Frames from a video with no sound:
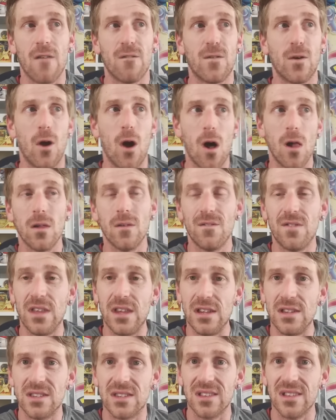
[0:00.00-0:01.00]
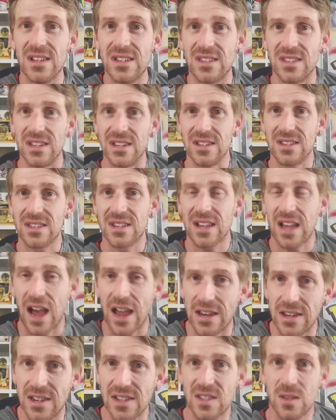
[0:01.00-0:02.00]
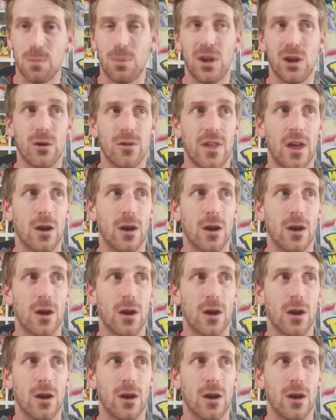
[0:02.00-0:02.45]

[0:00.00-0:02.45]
for all of these listings to kind of disappear that are